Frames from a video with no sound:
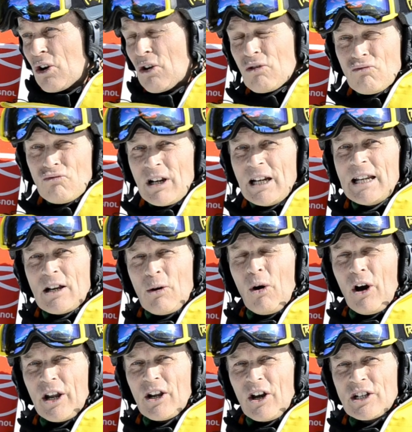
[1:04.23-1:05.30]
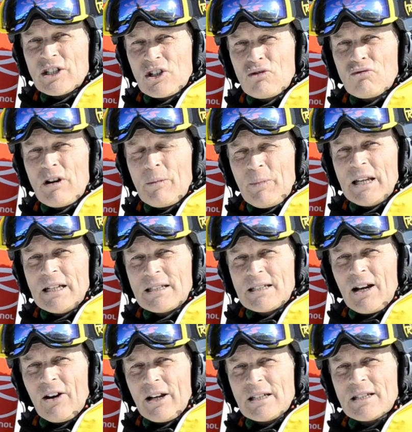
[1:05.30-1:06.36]
So really quite a nice, grippy,
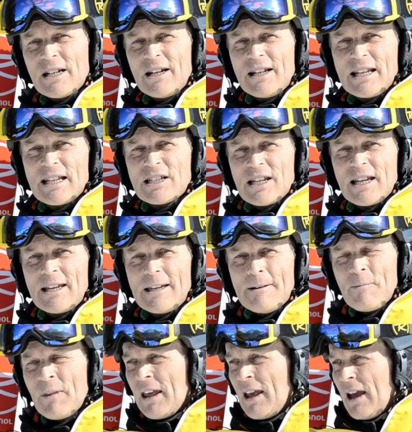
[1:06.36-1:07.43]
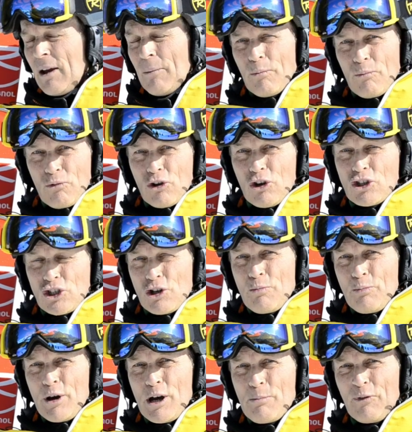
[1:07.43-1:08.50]
tight turning ski.
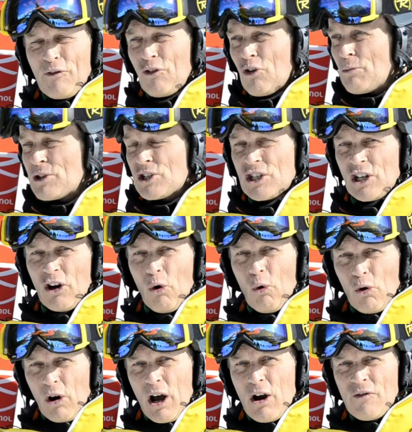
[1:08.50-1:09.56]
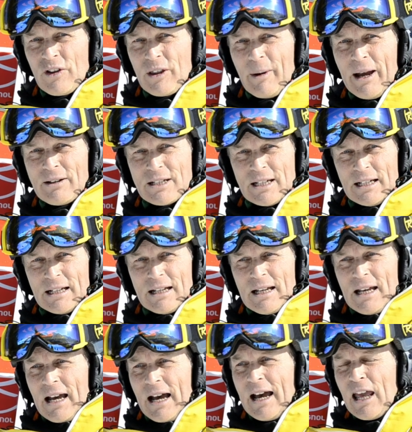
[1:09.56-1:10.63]
Superb performance all over the mountain.
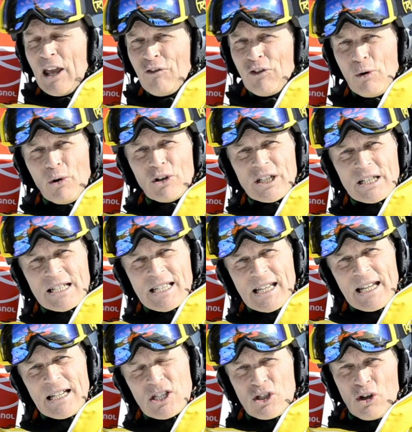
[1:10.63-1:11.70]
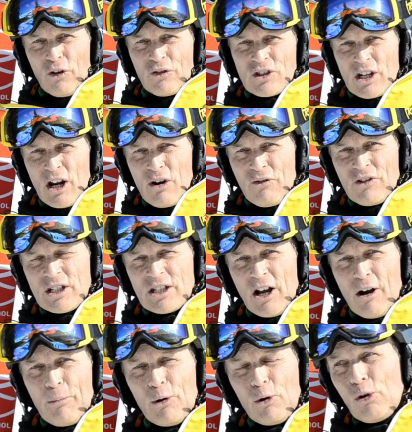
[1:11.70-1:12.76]
Uh, if you wanted to ski soft snow, for
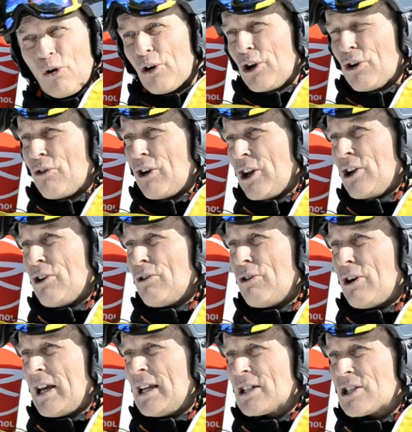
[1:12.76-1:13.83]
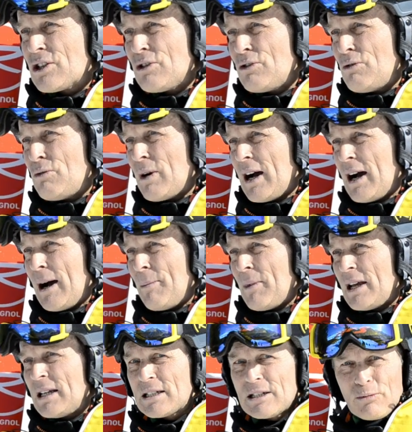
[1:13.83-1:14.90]
example, or you're, you're into,
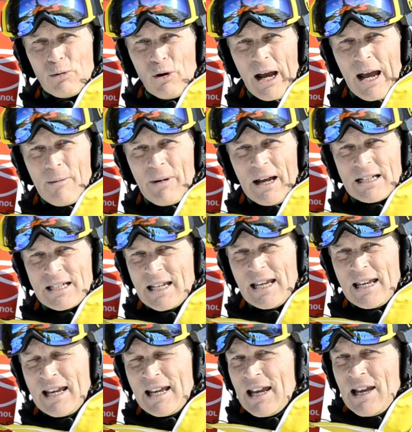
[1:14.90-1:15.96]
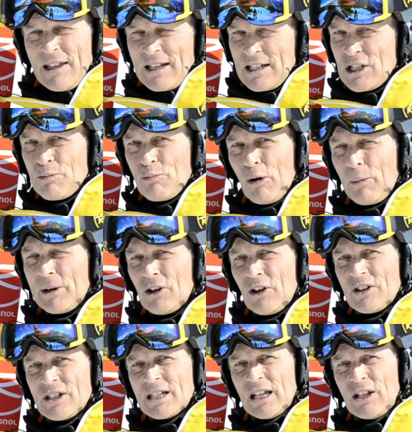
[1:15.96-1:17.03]
um, into more outback skiing, this is probably
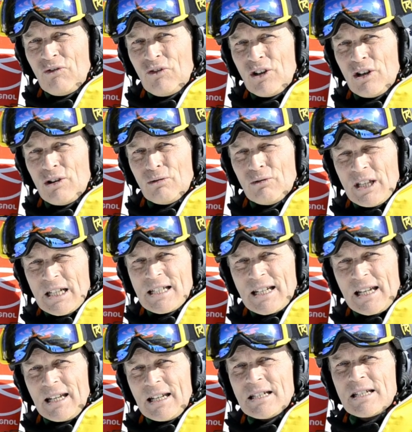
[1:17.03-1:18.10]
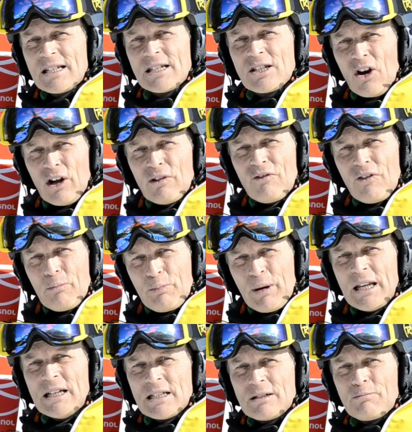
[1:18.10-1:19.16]
not the ski for you. This ski is designed for
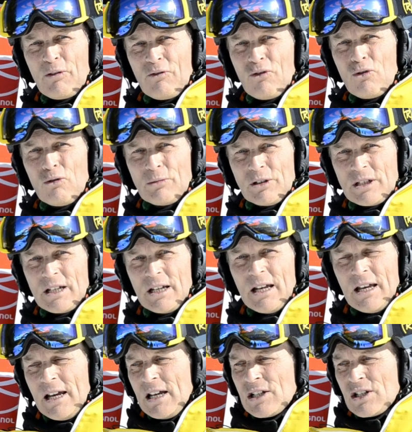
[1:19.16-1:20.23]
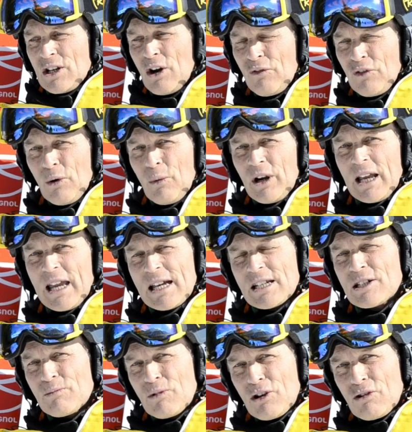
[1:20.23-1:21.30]
piste performance. So if you want to
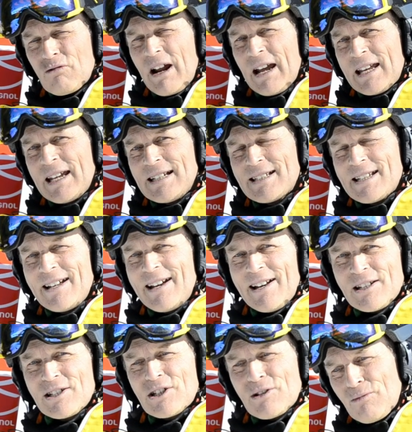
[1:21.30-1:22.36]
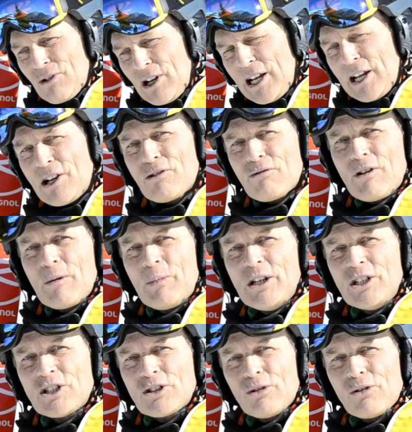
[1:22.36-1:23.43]
get some cracking turns, some really
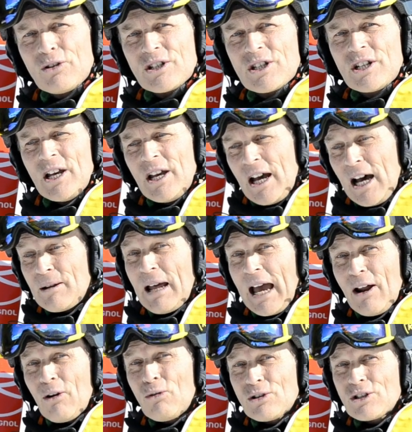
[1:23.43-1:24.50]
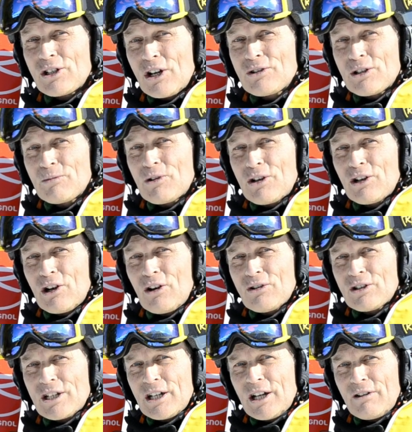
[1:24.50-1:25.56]
grippy shorts, and, and also some good
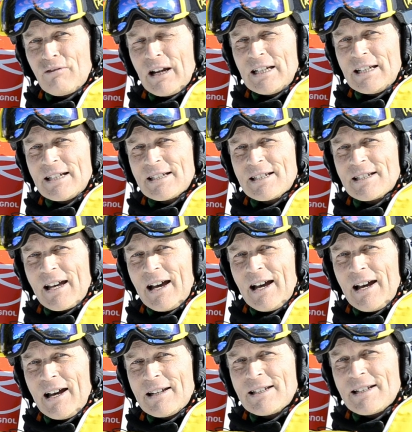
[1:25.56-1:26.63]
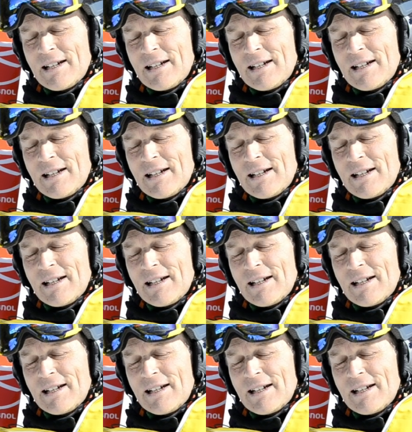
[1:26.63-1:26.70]
long turn radius uh,